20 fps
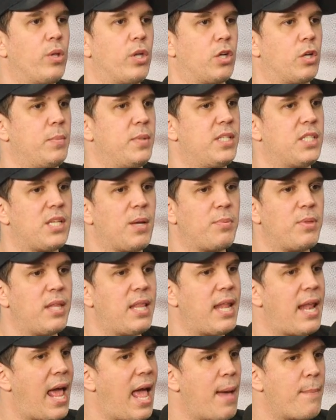There could be something
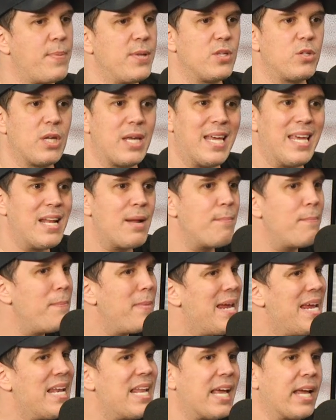that happens in a
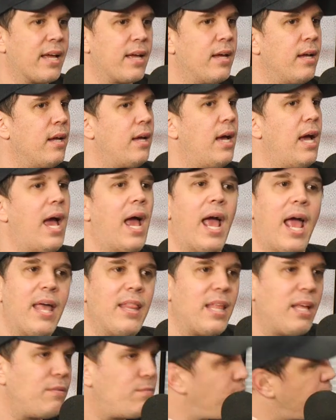meeting,
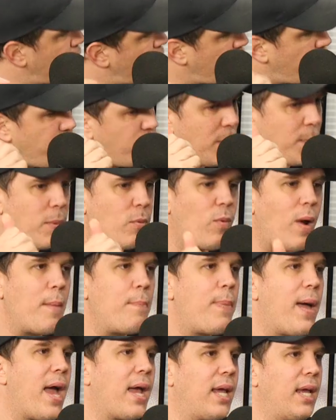and they flip it
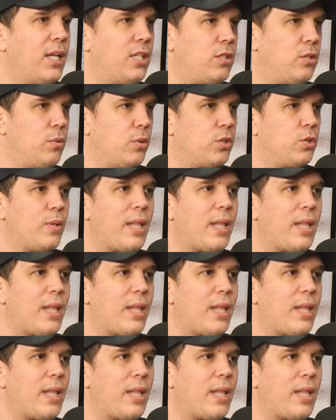right back into it.